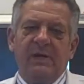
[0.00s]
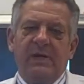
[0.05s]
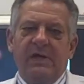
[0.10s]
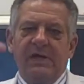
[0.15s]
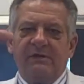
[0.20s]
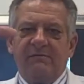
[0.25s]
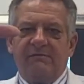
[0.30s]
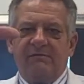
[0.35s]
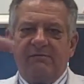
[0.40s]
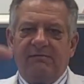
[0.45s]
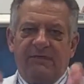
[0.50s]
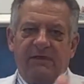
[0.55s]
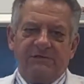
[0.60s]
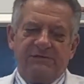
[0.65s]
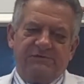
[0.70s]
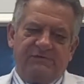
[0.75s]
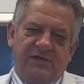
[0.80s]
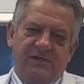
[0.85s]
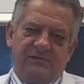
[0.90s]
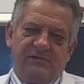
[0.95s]
and it
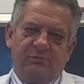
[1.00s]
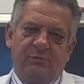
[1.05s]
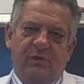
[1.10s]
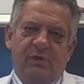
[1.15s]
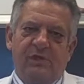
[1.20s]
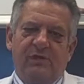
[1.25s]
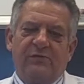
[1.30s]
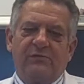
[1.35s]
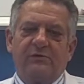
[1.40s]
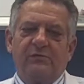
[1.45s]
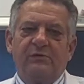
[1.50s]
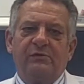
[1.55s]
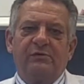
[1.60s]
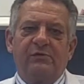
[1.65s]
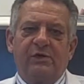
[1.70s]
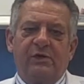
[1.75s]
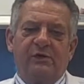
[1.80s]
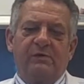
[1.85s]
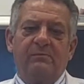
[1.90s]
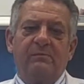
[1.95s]
flushes that swelling through
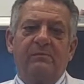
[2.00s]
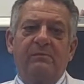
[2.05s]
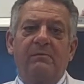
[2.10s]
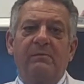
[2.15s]
there.